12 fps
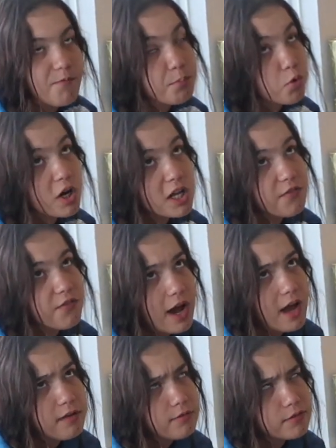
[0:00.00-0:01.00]
So
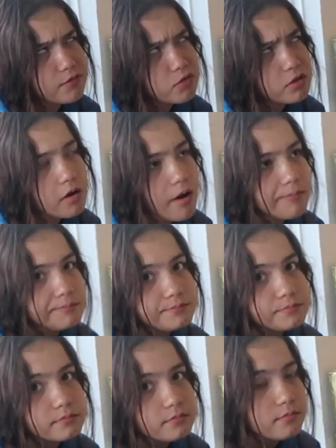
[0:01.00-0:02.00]
you want to see the
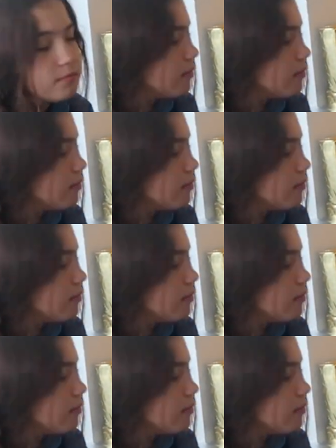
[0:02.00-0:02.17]
rest,